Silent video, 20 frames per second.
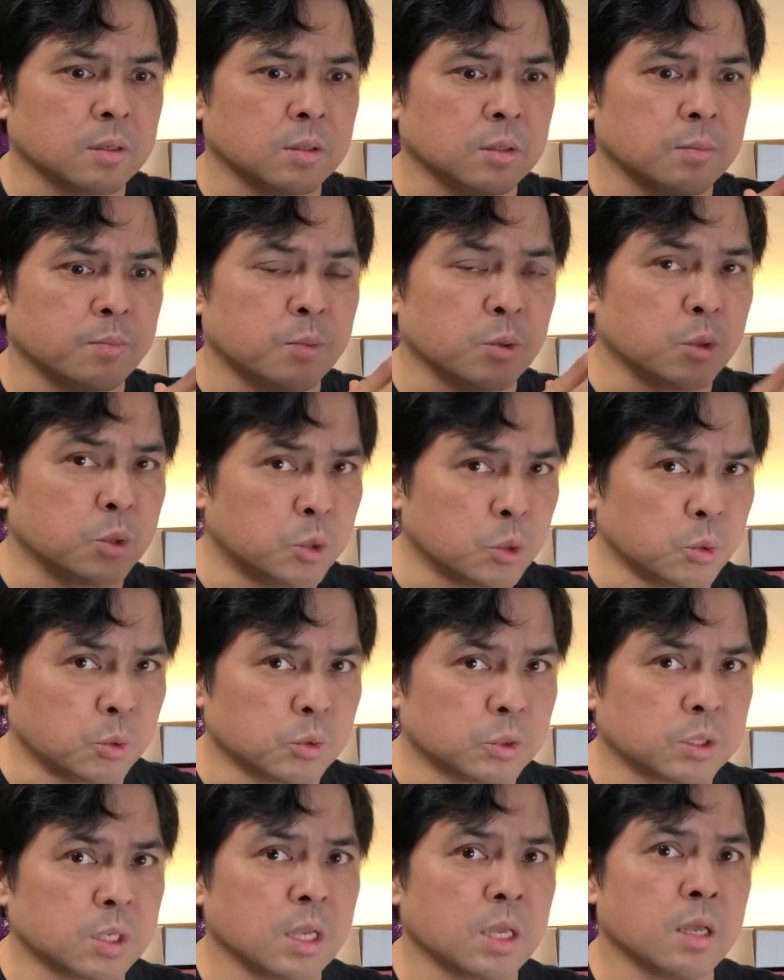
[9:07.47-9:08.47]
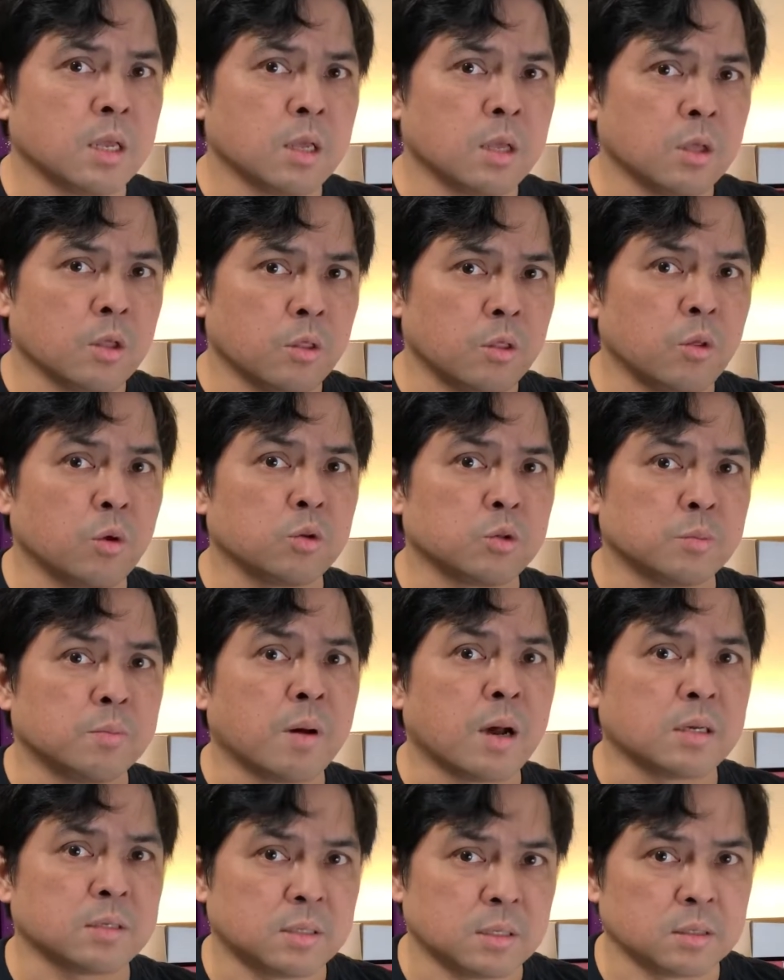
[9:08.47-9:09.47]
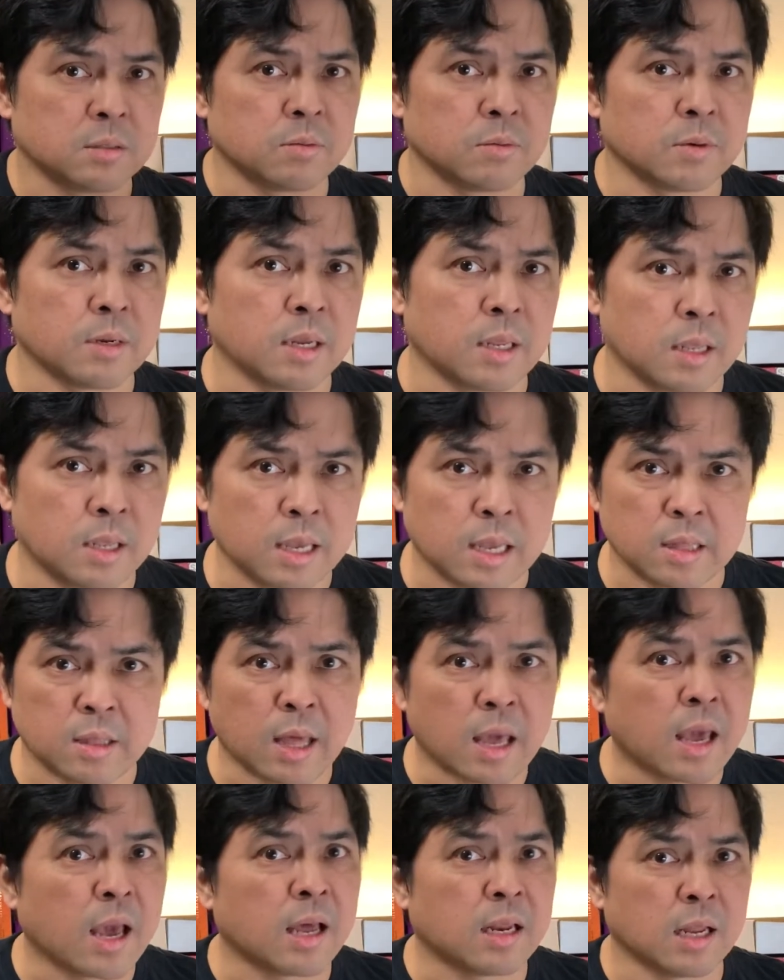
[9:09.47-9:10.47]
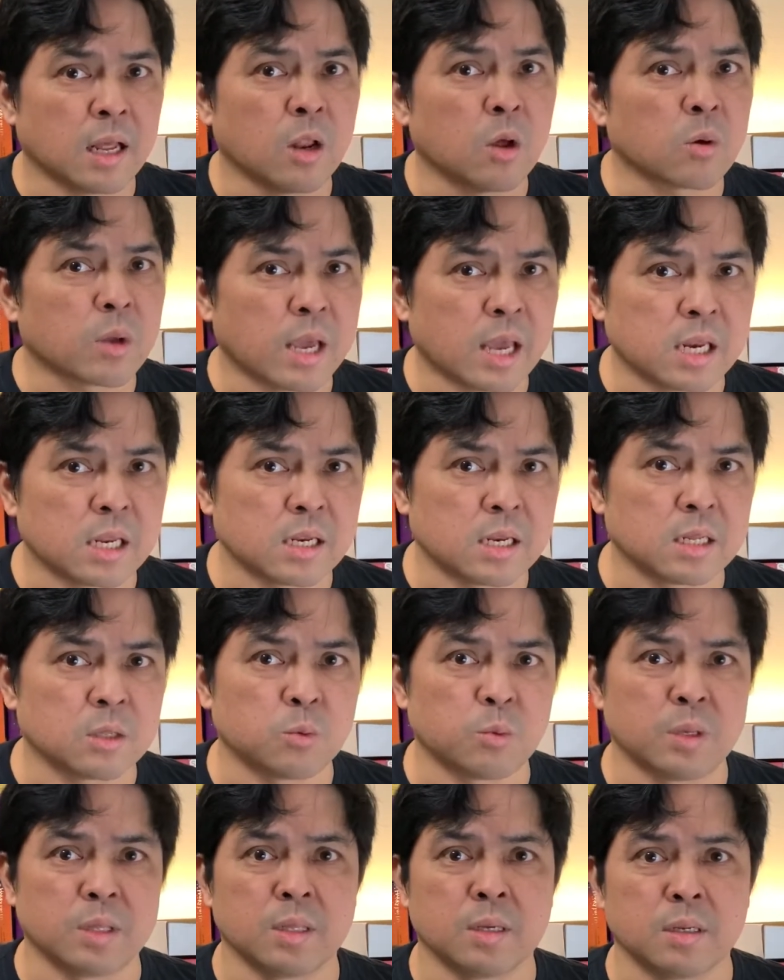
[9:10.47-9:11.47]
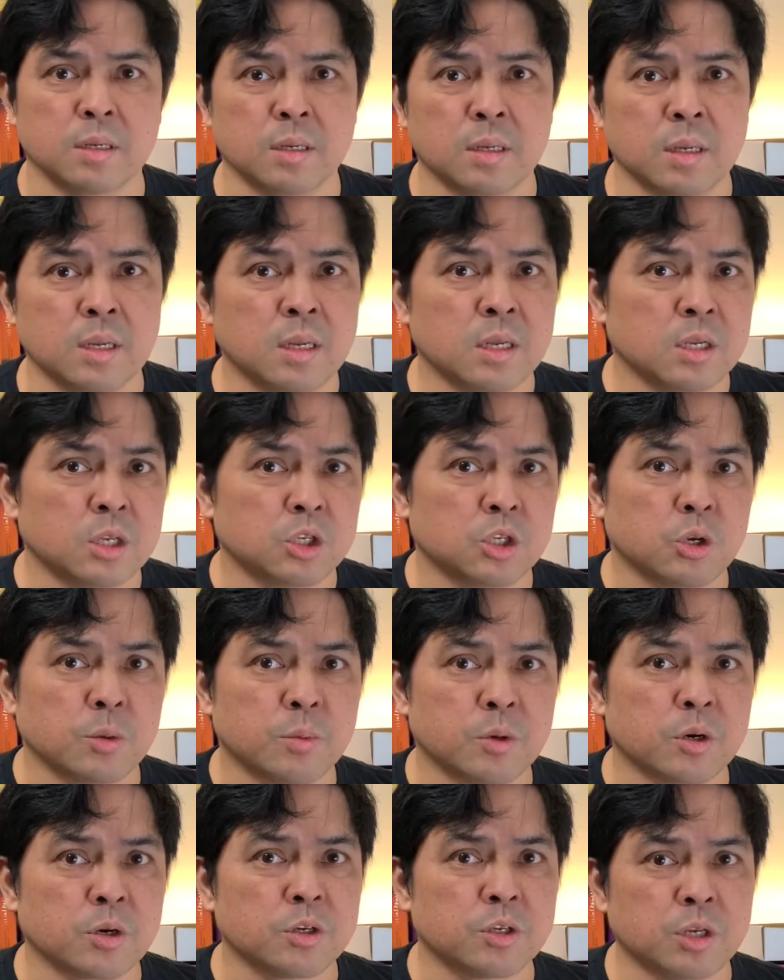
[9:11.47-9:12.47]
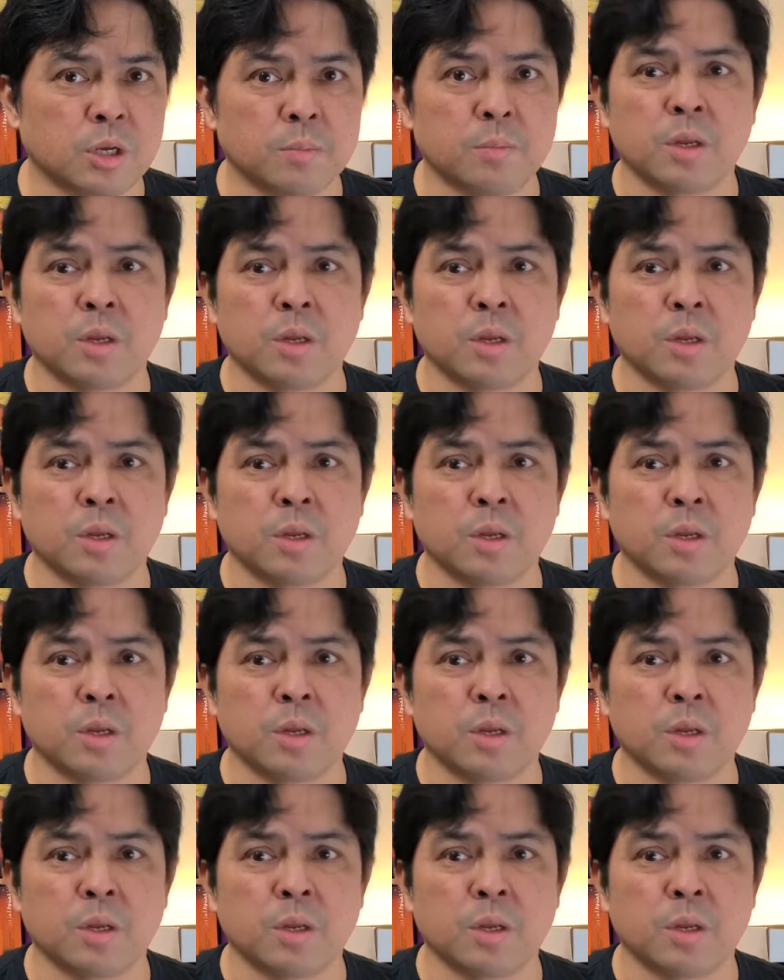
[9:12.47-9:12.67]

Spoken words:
produced those boxes already, and they had allocated it with the distributorship.